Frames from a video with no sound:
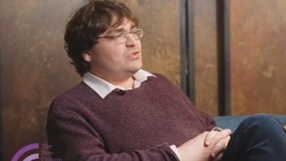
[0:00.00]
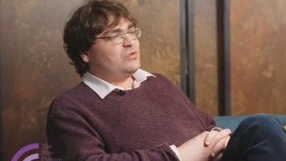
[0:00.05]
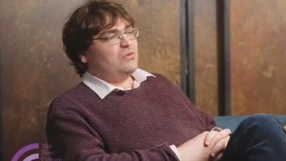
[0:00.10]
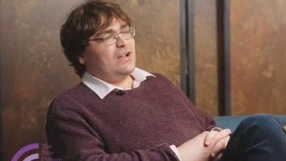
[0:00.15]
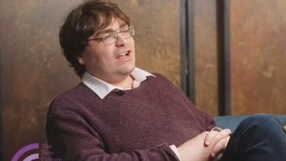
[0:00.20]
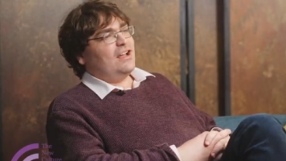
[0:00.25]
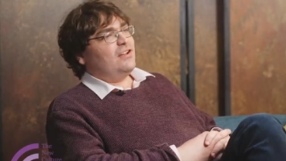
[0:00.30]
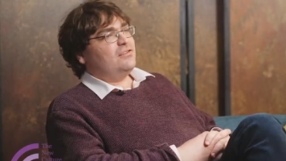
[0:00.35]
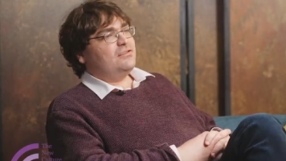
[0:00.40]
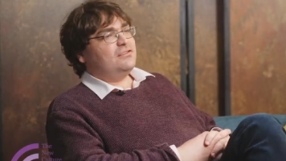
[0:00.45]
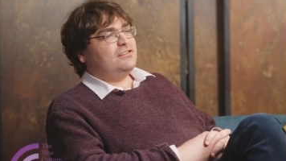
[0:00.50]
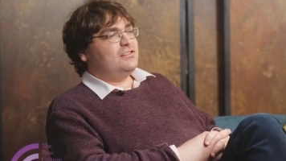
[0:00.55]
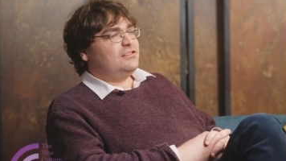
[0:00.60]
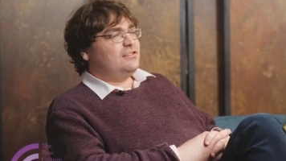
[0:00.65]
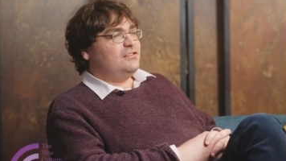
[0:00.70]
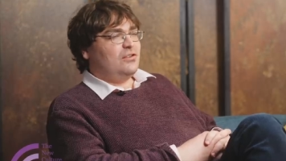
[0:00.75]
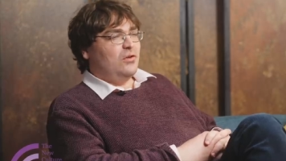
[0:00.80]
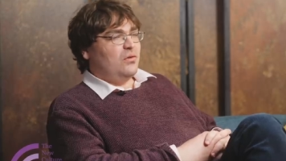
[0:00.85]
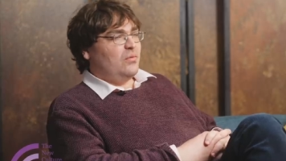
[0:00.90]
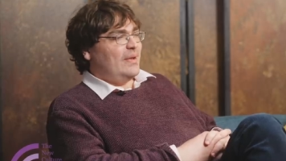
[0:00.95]
sorting out
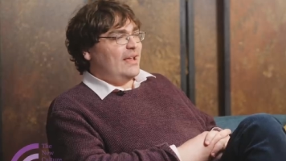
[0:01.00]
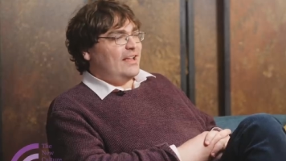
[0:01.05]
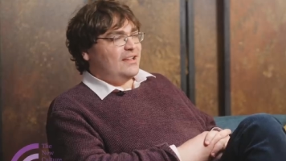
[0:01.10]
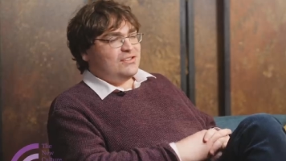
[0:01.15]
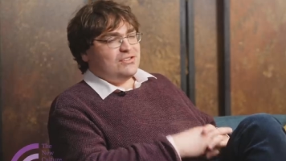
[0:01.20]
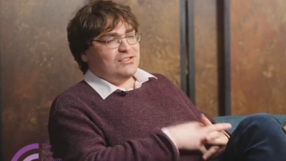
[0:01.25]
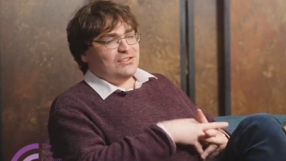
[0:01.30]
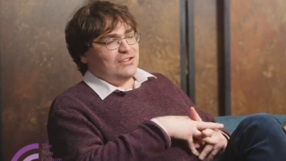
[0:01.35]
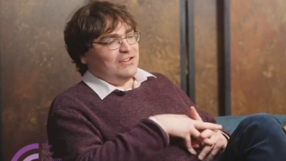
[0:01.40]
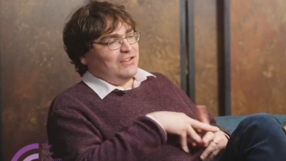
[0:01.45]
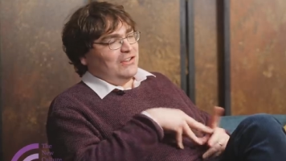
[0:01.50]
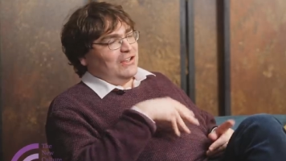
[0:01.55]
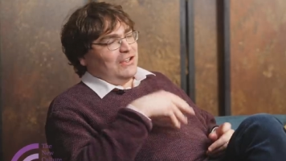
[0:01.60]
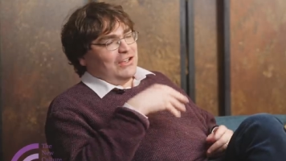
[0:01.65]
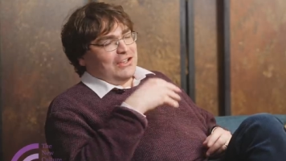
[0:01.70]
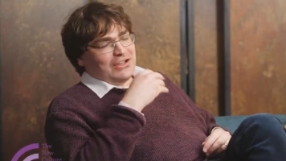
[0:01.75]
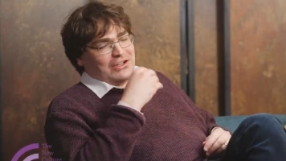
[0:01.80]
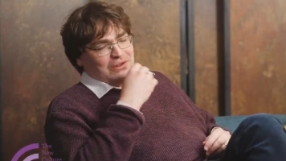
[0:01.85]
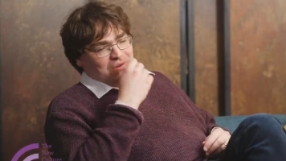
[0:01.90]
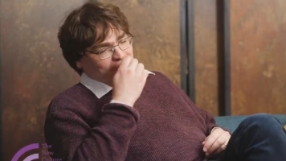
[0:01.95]
dog mess,
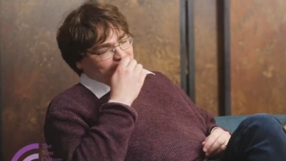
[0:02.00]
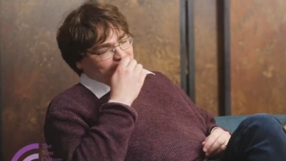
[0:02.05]
you